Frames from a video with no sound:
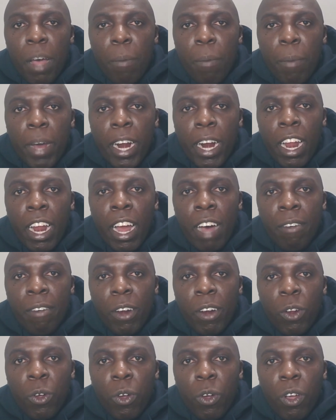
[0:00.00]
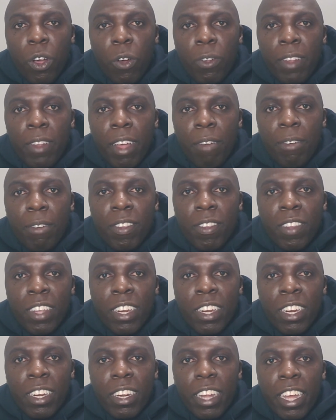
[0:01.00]
but I'll have a look because I haven't
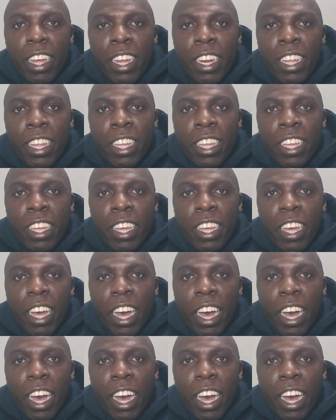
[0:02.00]
seen any